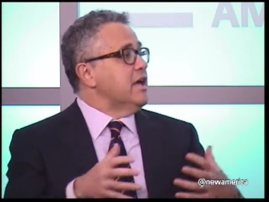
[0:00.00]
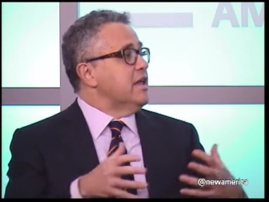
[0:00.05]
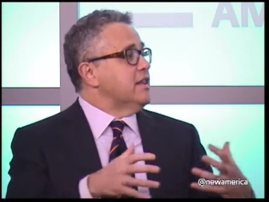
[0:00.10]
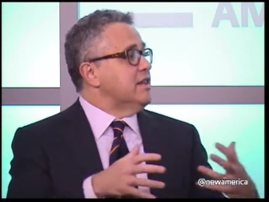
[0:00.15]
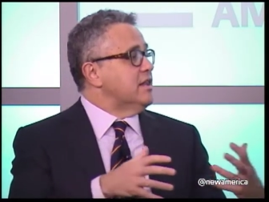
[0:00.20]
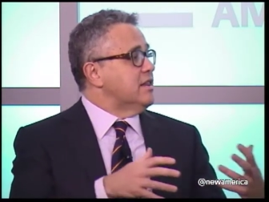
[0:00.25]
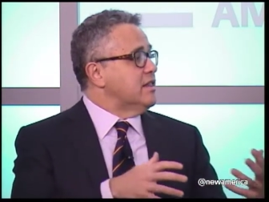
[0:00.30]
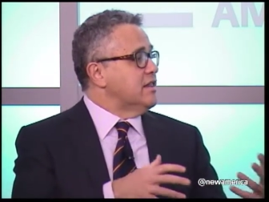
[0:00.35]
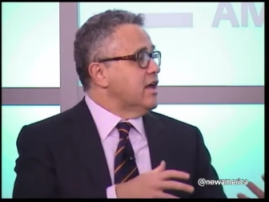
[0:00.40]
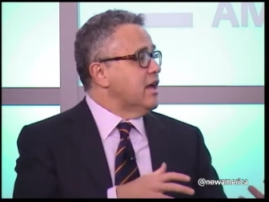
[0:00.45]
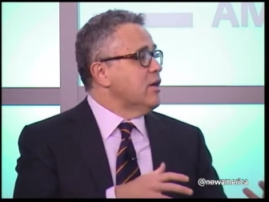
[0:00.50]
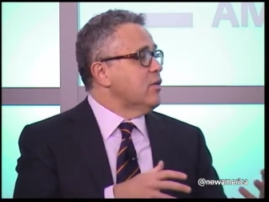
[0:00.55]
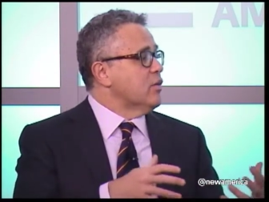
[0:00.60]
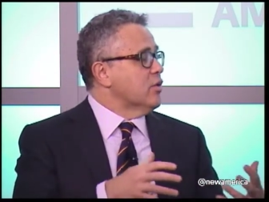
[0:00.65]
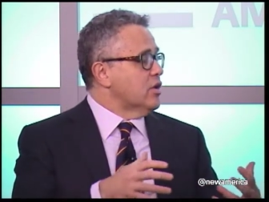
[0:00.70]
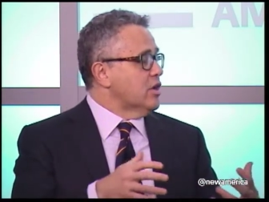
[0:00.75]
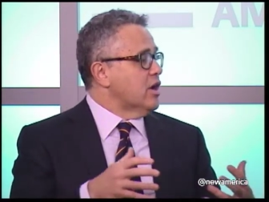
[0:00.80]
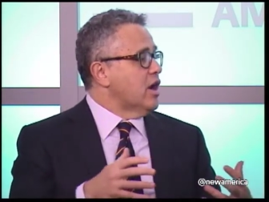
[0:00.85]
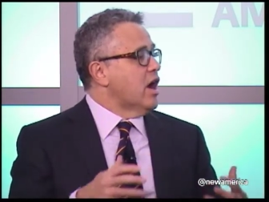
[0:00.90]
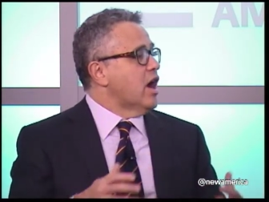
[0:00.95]
that they
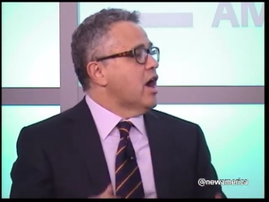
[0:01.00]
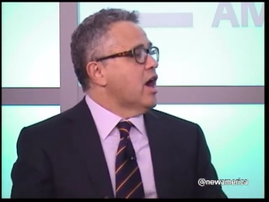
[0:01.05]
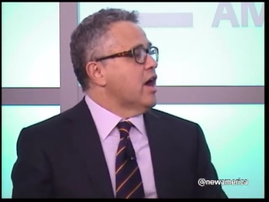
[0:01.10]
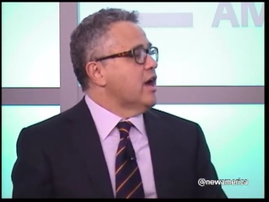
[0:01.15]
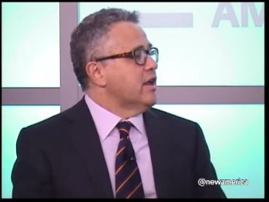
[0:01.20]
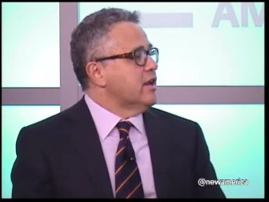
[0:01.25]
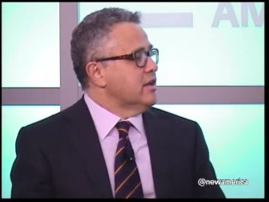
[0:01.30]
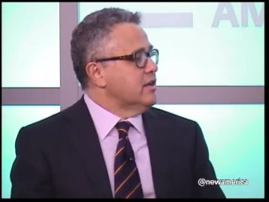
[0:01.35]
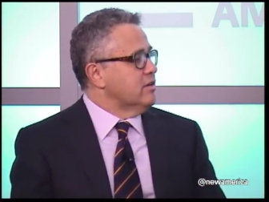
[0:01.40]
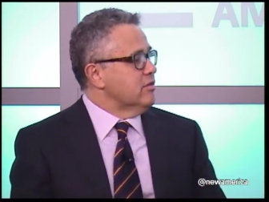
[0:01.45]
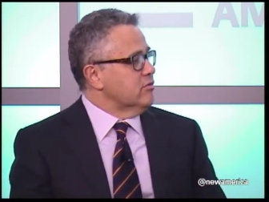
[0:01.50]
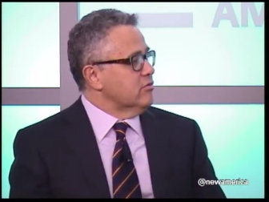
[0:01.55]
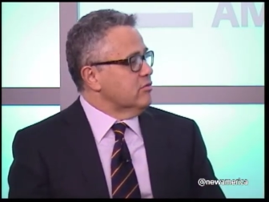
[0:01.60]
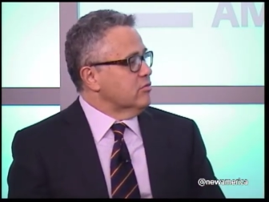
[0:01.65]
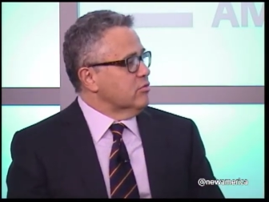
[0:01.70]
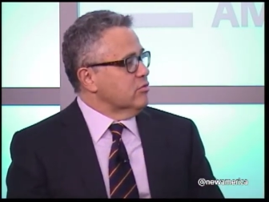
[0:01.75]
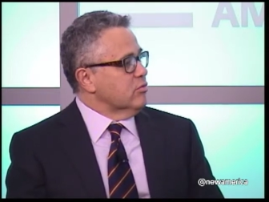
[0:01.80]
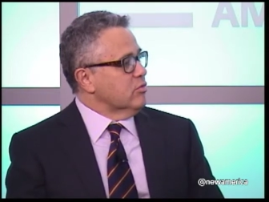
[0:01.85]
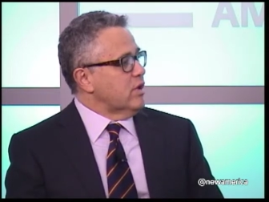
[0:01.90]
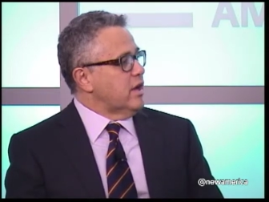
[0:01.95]
were not
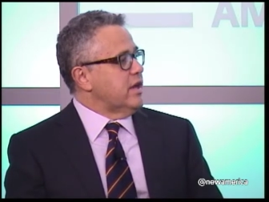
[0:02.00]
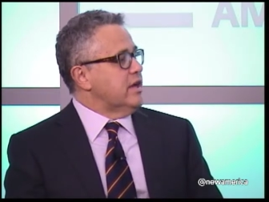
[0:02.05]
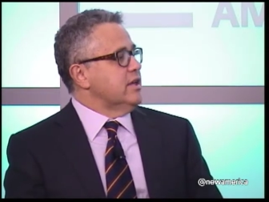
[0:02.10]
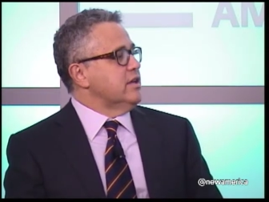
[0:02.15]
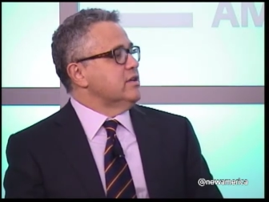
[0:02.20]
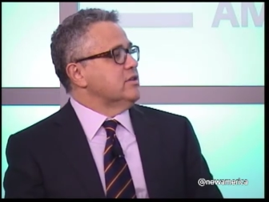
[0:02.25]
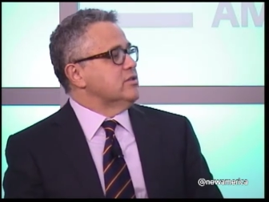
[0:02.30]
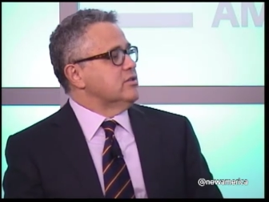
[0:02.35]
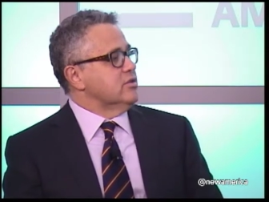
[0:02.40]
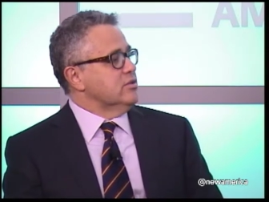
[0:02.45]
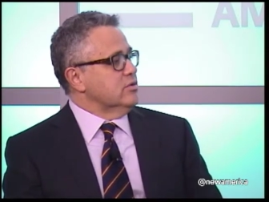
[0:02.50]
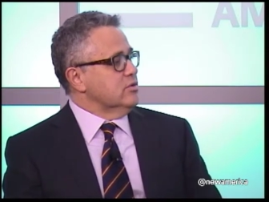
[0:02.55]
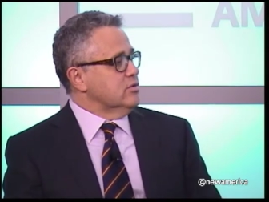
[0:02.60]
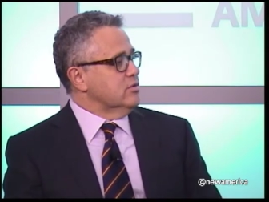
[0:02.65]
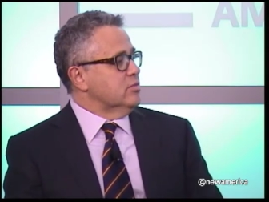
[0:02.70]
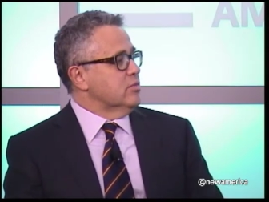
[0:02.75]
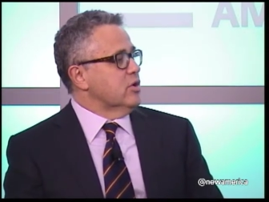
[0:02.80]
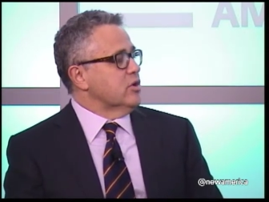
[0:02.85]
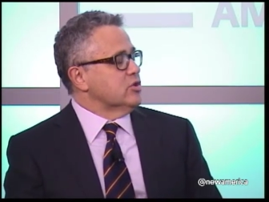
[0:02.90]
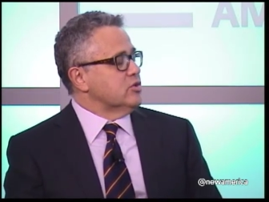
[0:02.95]
ready to
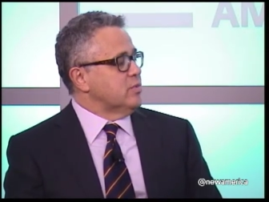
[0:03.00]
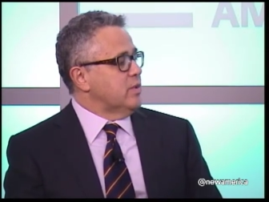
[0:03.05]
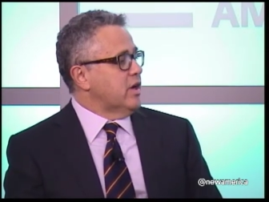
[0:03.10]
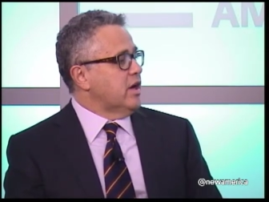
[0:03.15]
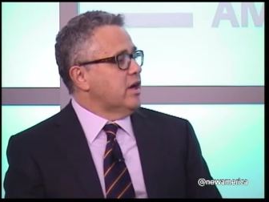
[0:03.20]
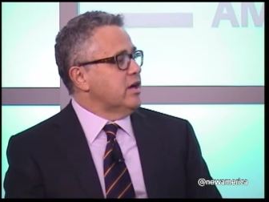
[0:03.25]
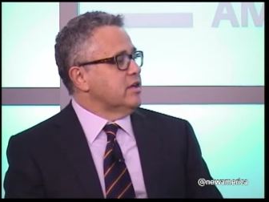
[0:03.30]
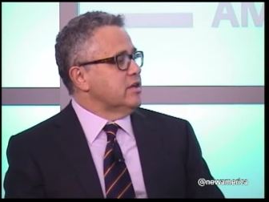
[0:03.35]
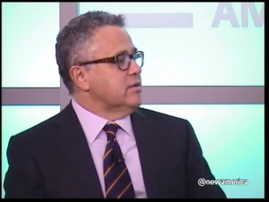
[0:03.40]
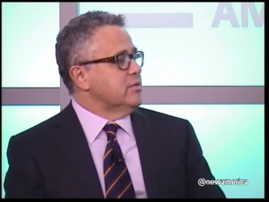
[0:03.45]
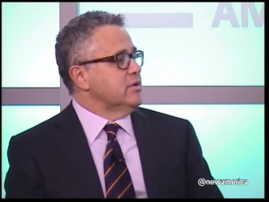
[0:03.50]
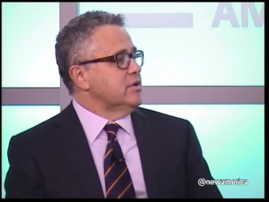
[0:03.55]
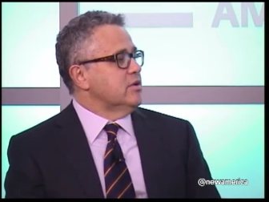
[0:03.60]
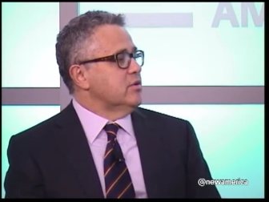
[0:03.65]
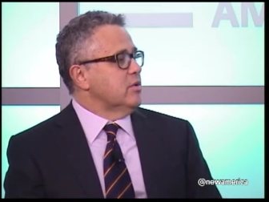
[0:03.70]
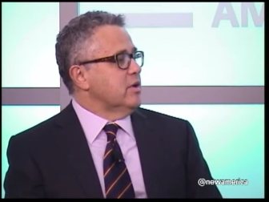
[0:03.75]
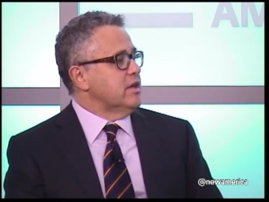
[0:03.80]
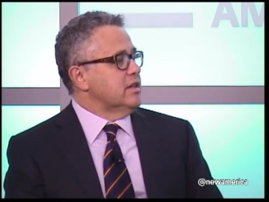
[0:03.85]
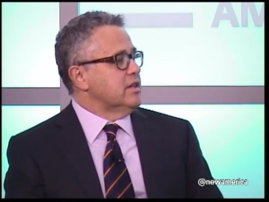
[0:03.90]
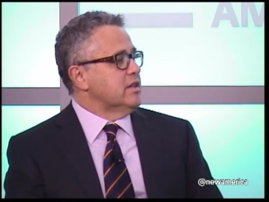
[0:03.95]
march behind him in the
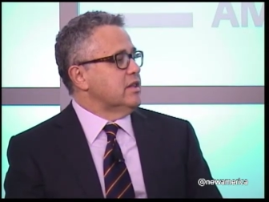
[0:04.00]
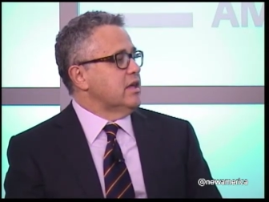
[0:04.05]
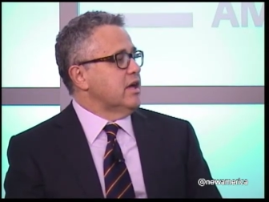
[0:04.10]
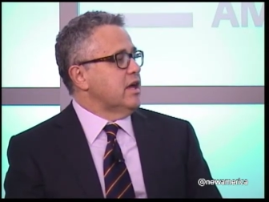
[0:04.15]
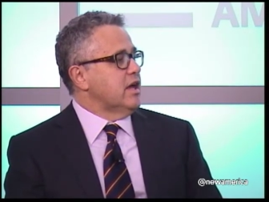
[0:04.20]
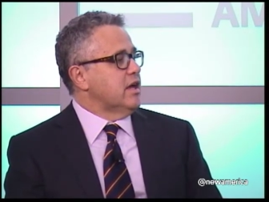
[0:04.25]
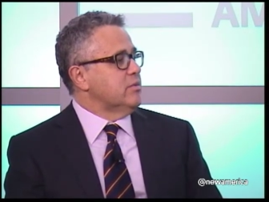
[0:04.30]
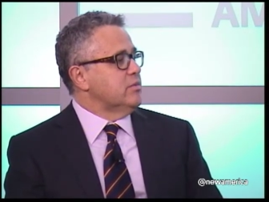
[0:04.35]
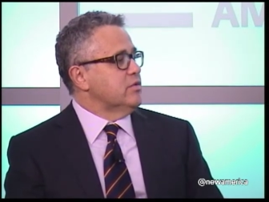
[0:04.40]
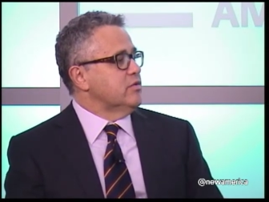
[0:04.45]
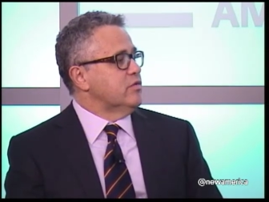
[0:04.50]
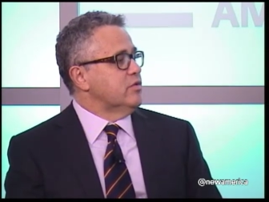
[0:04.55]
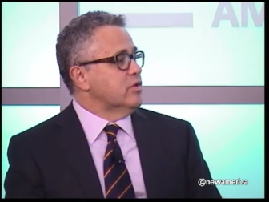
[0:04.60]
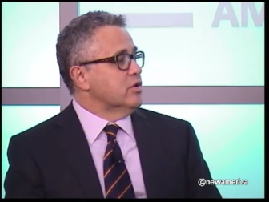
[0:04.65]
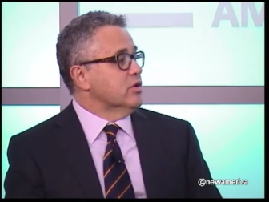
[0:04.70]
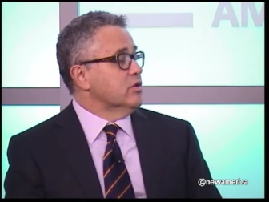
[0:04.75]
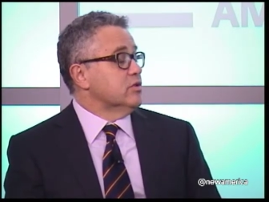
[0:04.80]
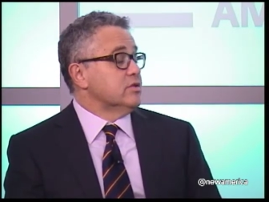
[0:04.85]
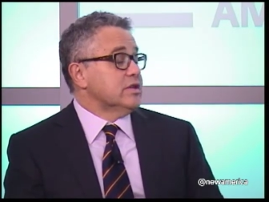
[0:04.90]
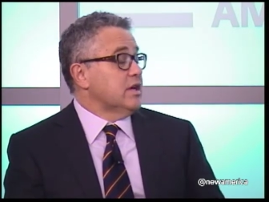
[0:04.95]
way that they had
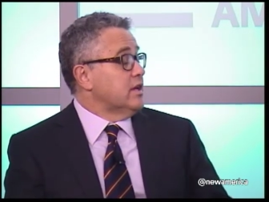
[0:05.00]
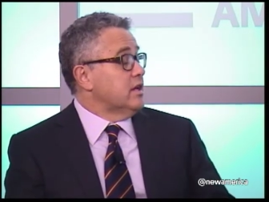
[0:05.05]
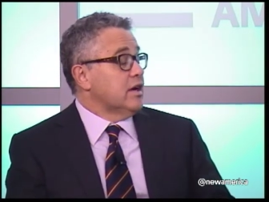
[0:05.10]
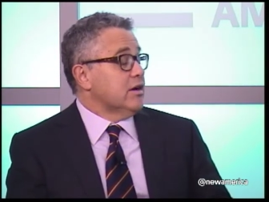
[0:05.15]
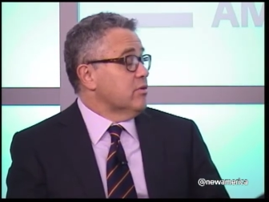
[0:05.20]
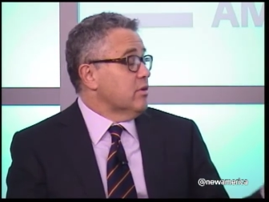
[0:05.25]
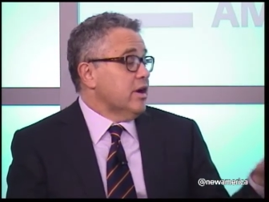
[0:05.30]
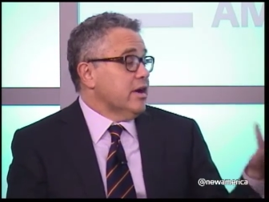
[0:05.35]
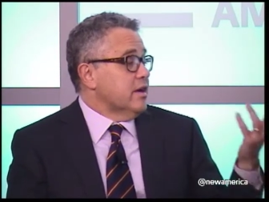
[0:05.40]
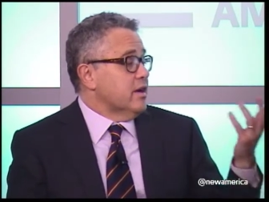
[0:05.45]
before? Or is that not right?